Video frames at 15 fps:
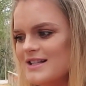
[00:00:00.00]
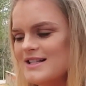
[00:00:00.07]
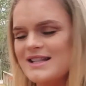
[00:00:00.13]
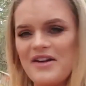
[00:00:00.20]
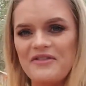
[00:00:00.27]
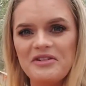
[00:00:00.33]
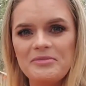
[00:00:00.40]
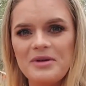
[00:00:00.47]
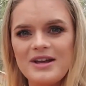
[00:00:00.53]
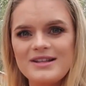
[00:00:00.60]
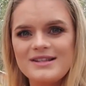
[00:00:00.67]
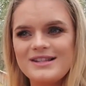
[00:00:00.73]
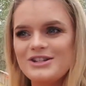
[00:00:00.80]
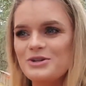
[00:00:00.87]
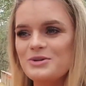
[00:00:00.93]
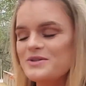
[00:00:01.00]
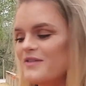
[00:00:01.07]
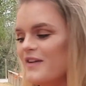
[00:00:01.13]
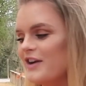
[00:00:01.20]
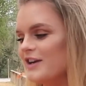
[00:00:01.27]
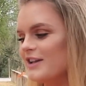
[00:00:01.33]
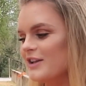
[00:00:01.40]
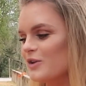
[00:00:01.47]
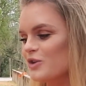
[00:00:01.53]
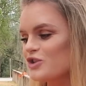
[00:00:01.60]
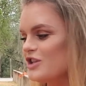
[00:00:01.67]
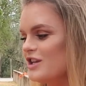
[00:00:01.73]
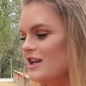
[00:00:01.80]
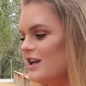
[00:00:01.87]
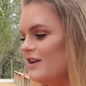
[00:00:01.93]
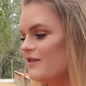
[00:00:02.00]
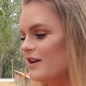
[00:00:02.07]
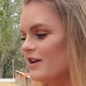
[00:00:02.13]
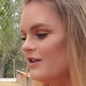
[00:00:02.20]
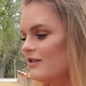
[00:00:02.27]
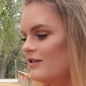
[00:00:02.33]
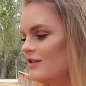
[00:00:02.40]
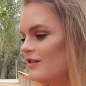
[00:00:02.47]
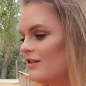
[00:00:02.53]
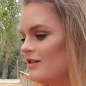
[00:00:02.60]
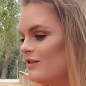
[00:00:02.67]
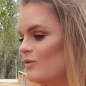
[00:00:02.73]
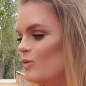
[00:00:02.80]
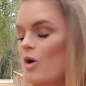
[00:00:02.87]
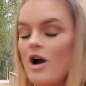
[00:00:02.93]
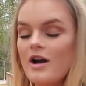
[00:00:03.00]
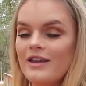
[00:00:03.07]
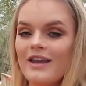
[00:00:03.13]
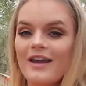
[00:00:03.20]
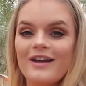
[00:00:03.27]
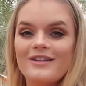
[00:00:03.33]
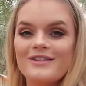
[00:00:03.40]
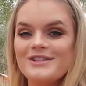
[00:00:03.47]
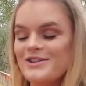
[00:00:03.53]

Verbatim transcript: seven months. She was very okay. little. She didn't even walk yet.